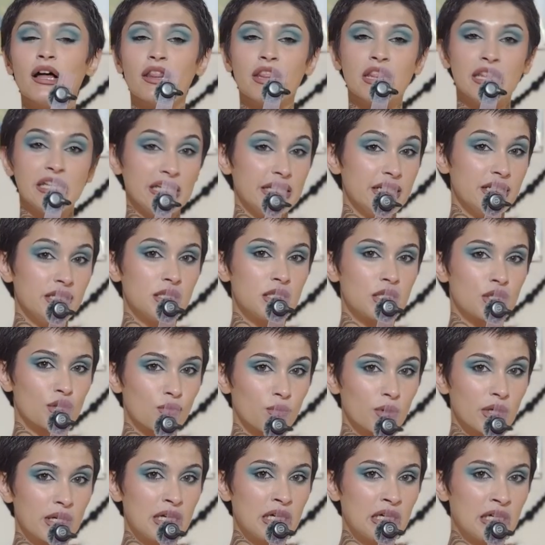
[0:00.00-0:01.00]
these
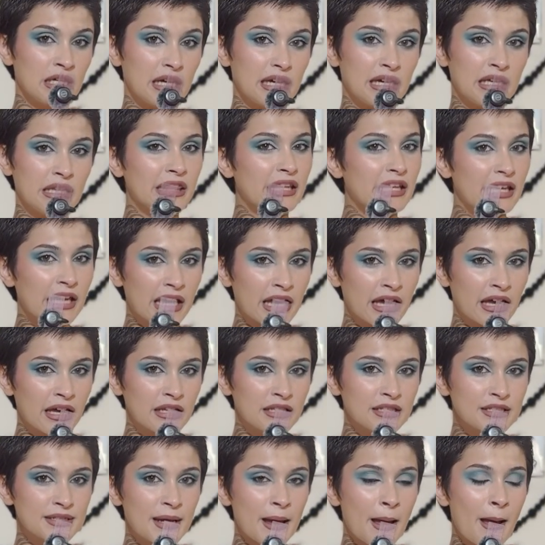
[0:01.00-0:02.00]
three in the
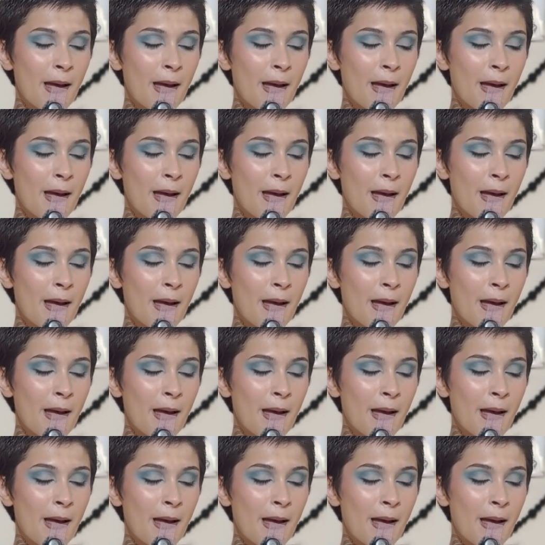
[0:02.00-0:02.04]
end.